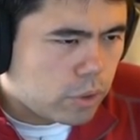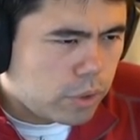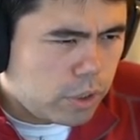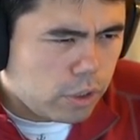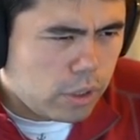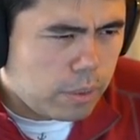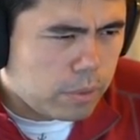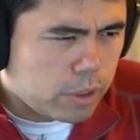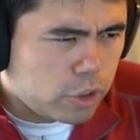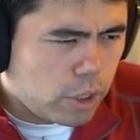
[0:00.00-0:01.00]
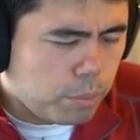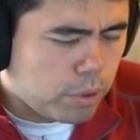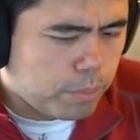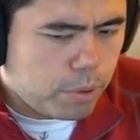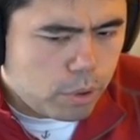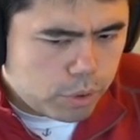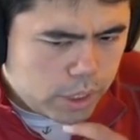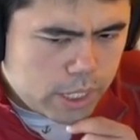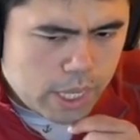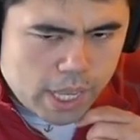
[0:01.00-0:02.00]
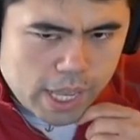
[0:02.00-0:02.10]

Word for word: So here I'm gonna jump with a pony